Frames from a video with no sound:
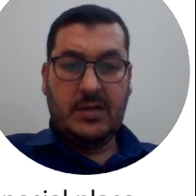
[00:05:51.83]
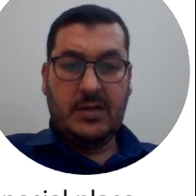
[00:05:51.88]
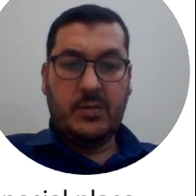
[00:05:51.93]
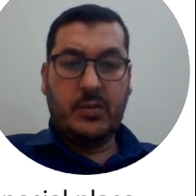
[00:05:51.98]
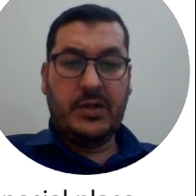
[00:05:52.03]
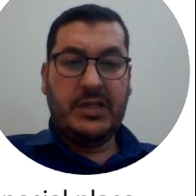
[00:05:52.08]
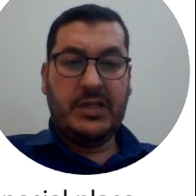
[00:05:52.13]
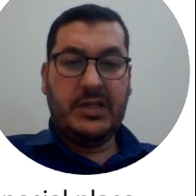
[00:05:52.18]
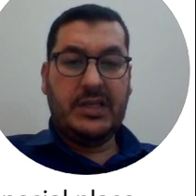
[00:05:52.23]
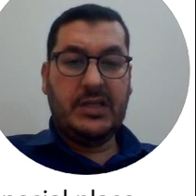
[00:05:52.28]

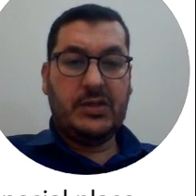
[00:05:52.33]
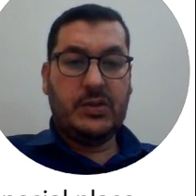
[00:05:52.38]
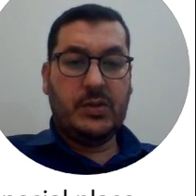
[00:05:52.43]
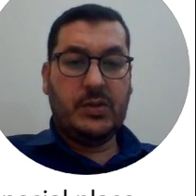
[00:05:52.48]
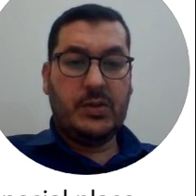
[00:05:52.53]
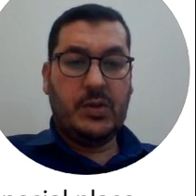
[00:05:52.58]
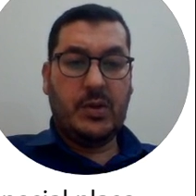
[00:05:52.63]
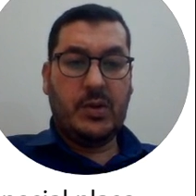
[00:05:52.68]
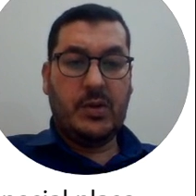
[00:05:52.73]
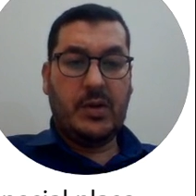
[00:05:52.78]
we need to
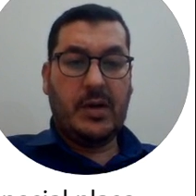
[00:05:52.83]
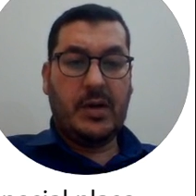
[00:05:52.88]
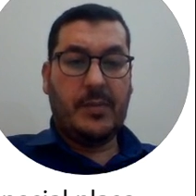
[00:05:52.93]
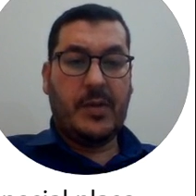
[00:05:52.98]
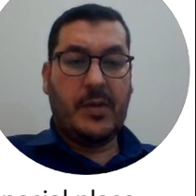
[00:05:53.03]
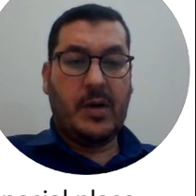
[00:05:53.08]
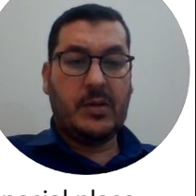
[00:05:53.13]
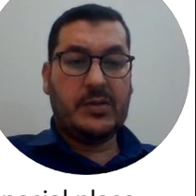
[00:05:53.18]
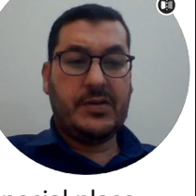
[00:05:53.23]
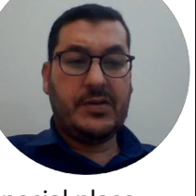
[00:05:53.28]
know
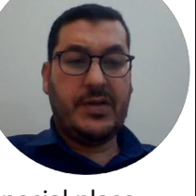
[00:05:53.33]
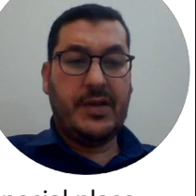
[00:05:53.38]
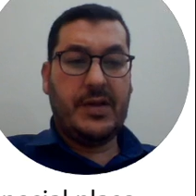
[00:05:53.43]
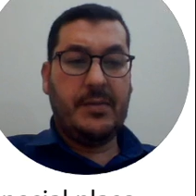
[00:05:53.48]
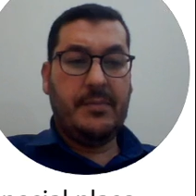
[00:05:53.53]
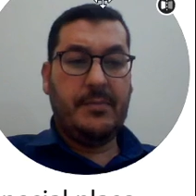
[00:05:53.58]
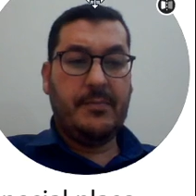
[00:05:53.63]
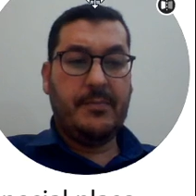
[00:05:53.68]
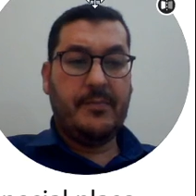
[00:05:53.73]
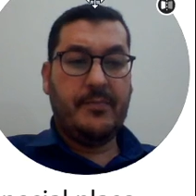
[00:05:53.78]
about
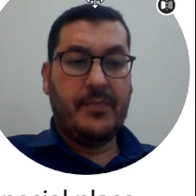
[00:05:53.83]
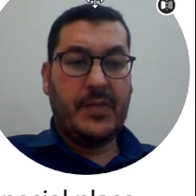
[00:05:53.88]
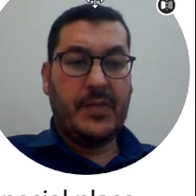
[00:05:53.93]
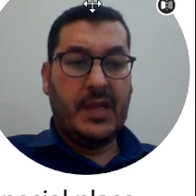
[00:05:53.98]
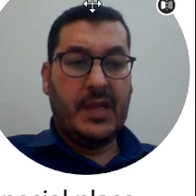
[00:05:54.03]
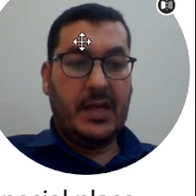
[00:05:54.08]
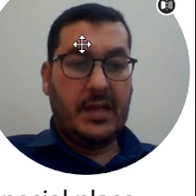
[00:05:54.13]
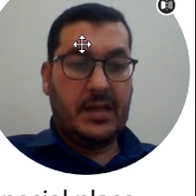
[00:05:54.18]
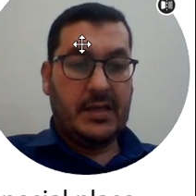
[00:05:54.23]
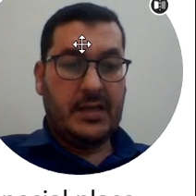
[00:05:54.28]
them here